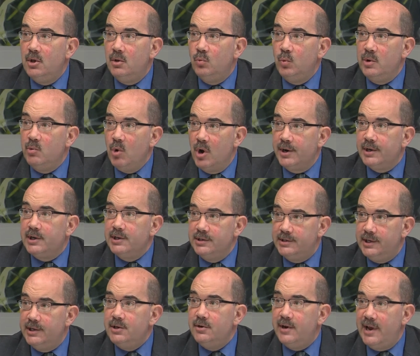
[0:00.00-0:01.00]
we want to
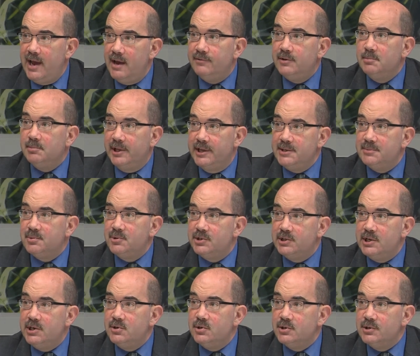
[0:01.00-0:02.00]
continue to have in place
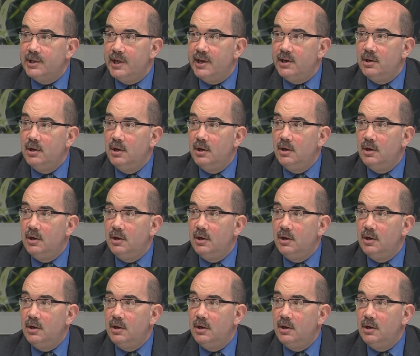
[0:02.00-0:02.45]
procedures that